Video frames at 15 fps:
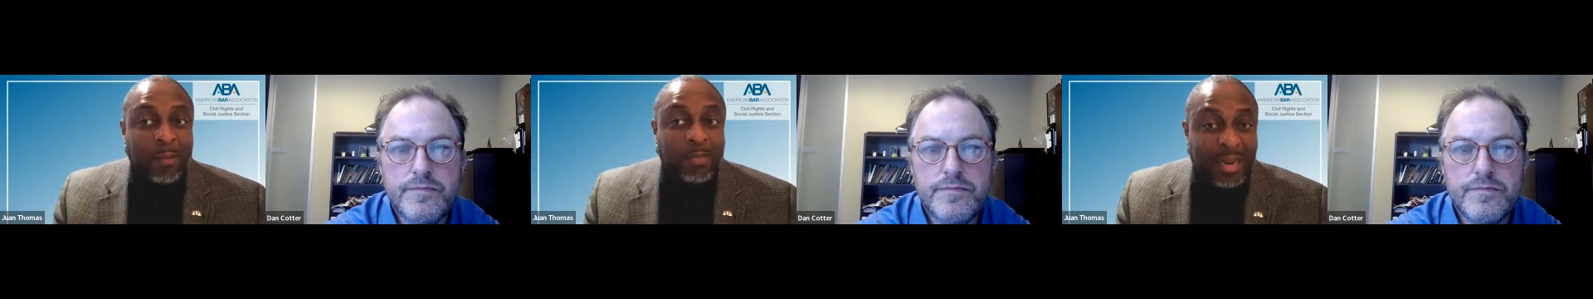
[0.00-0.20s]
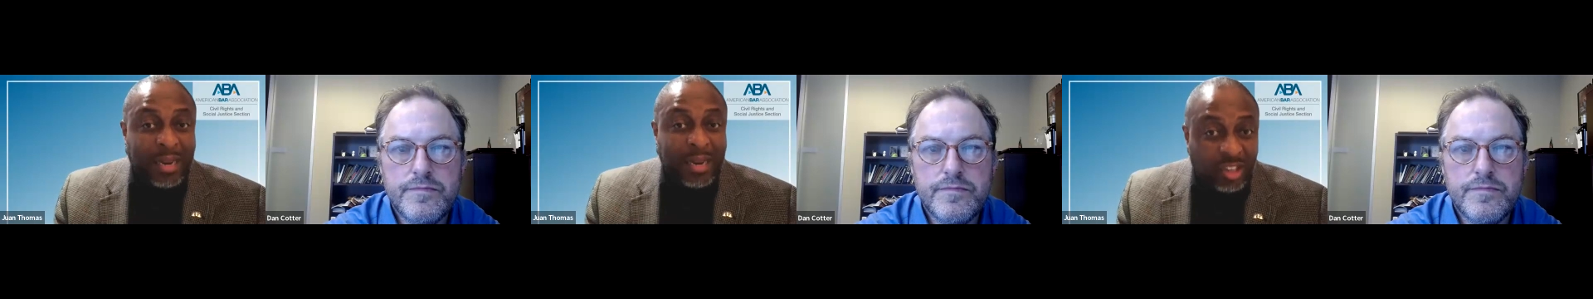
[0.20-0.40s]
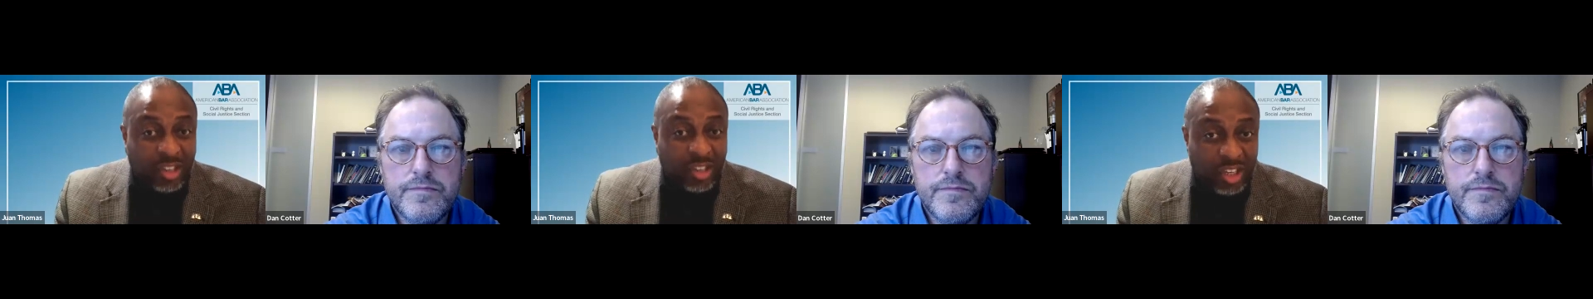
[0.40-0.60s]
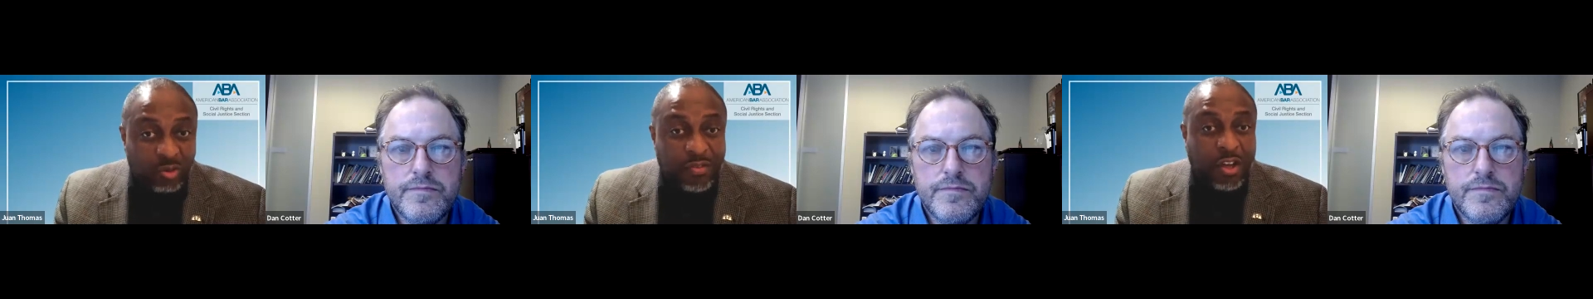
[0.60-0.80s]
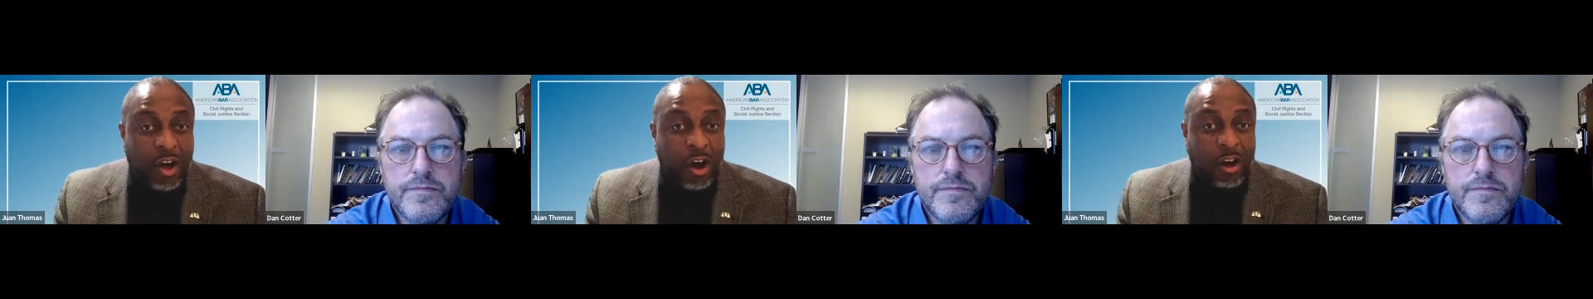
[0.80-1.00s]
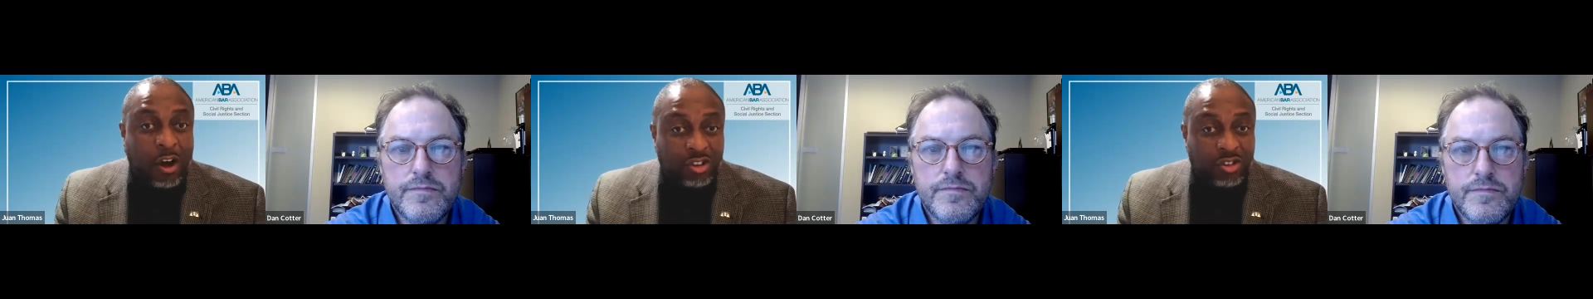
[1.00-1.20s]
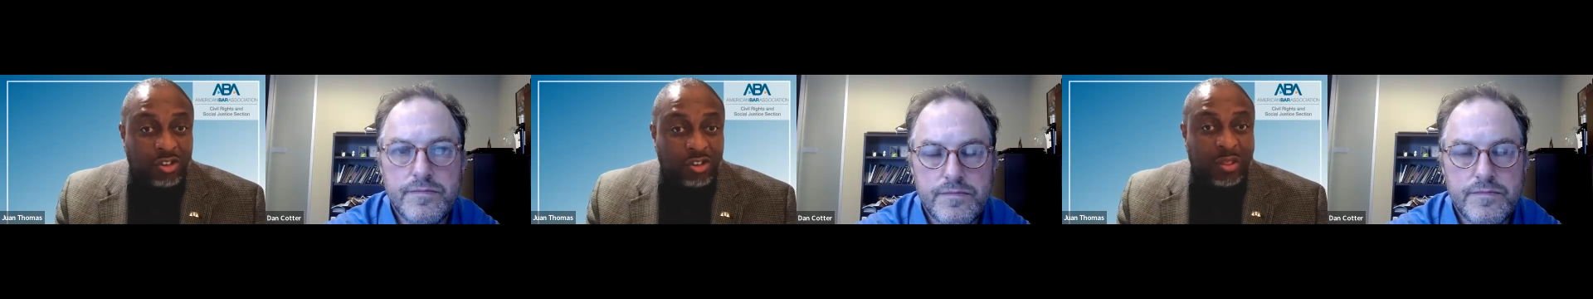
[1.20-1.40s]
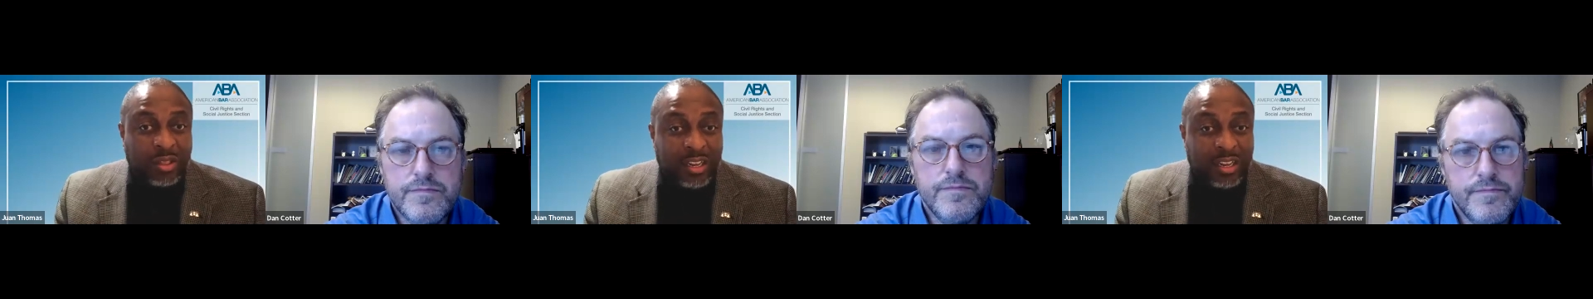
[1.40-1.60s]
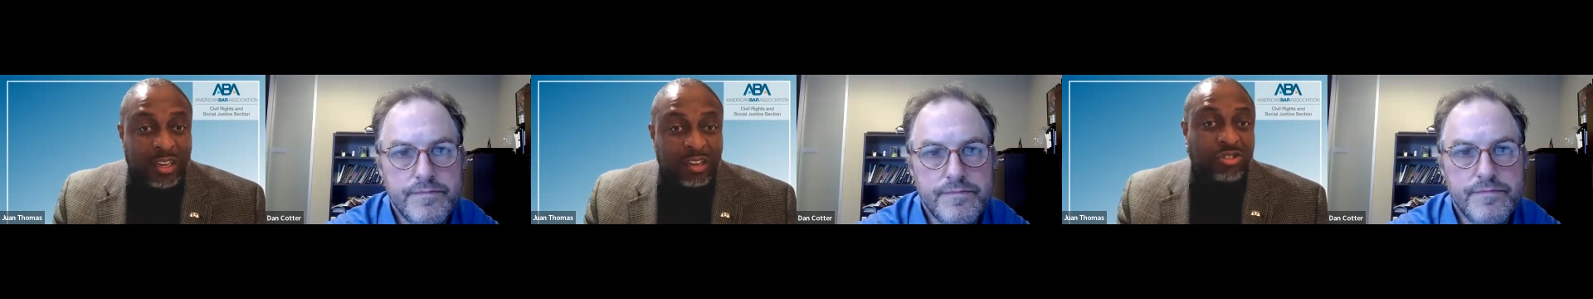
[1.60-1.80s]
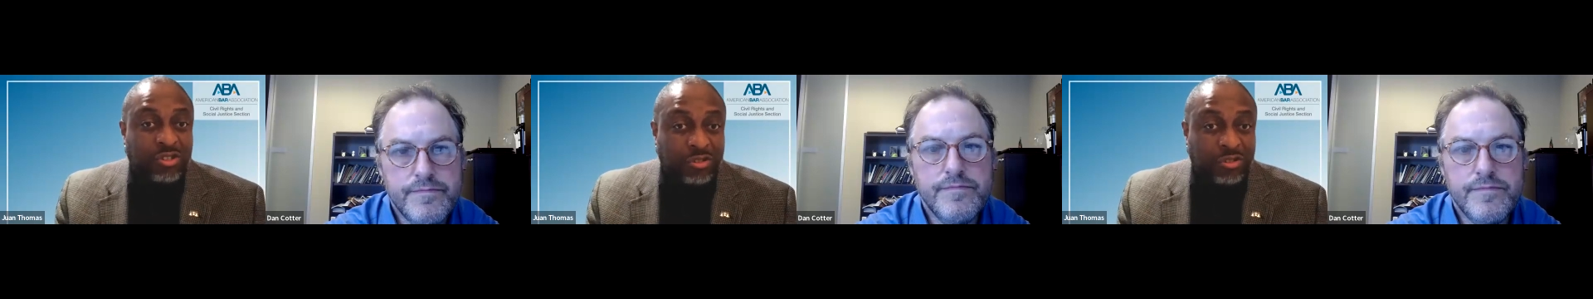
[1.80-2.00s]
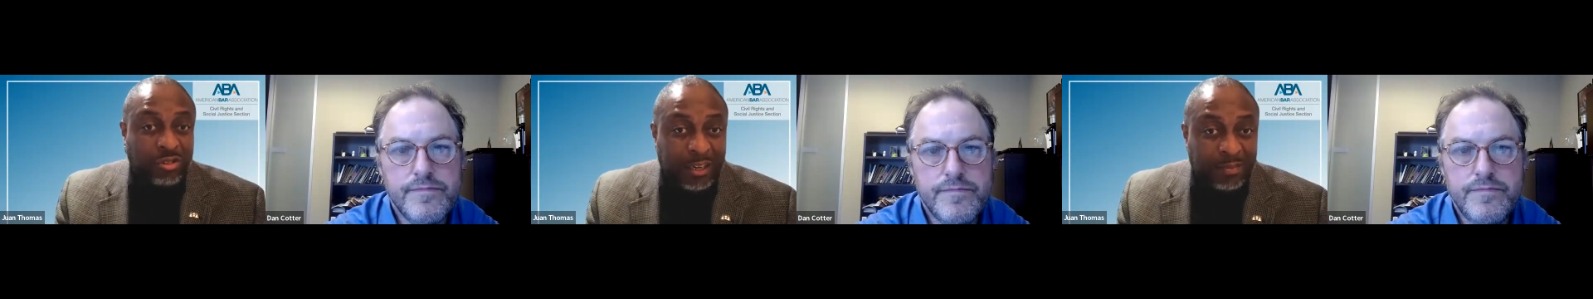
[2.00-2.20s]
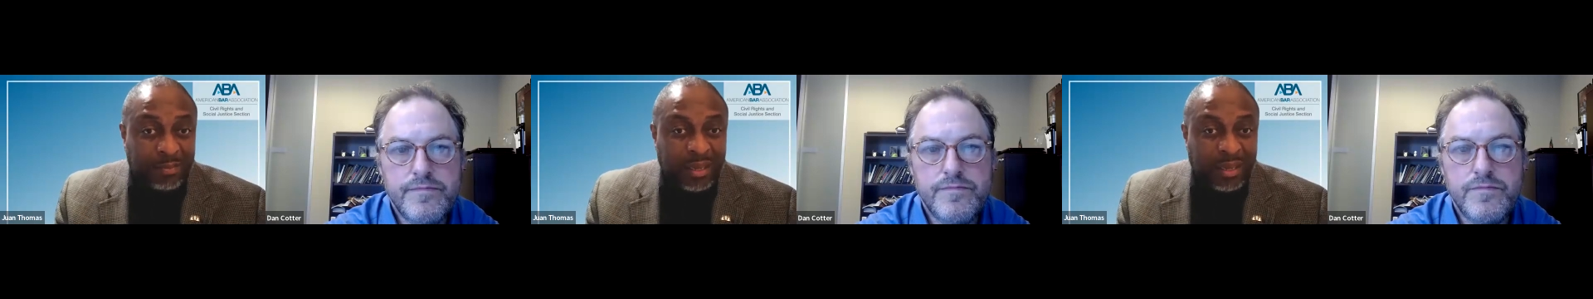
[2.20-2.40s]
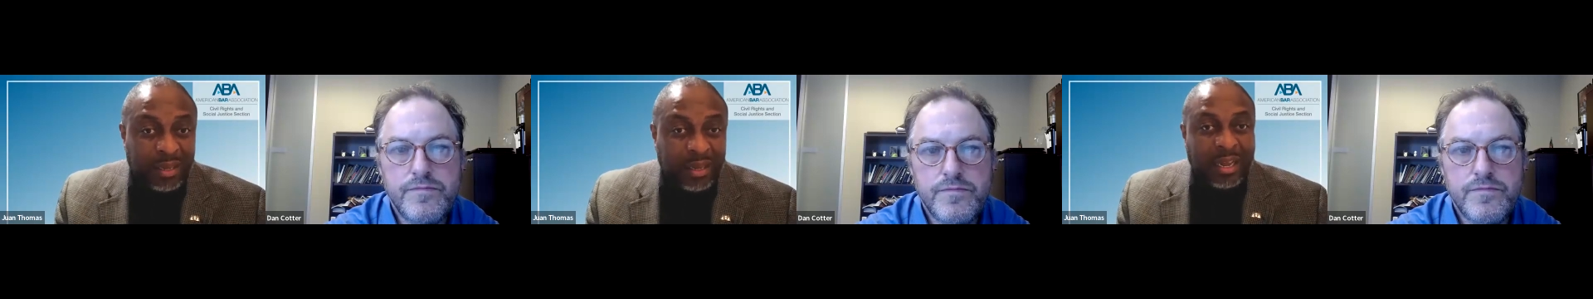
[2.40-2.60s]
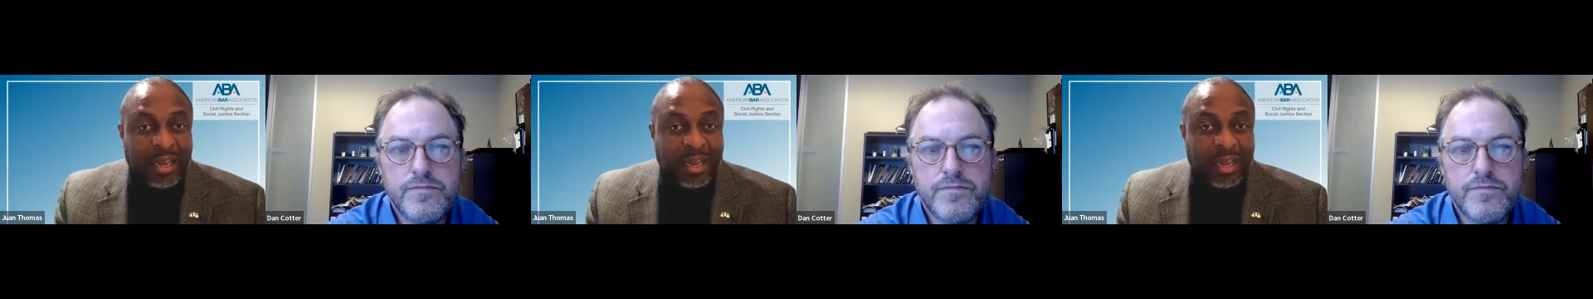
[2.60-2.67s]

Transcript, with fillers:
Speaker 1: opinions, with thoughts, with a history